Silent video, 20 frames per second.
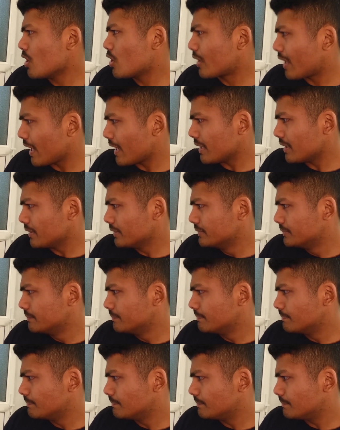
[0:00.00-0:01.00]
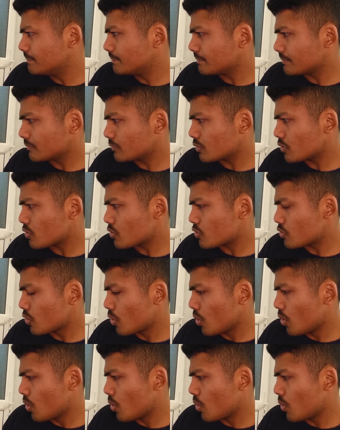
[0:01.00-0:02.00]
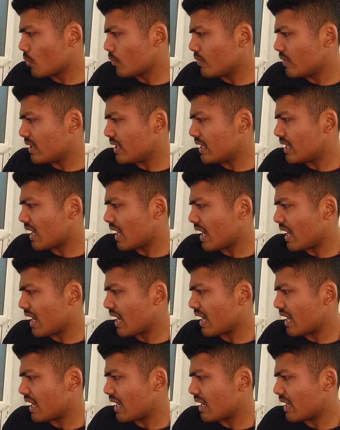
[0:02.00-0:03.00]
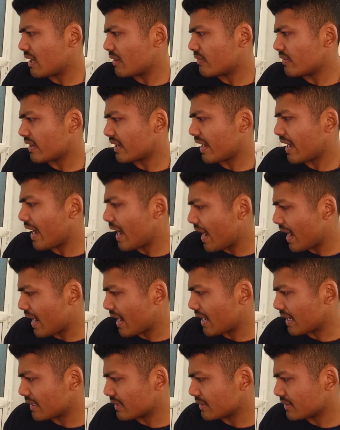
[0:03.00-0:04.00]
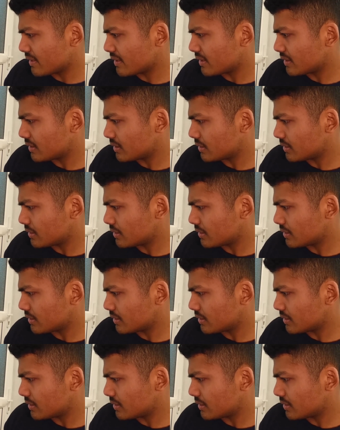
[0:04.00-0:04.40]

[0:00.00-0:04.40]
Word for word: okay so we have a hand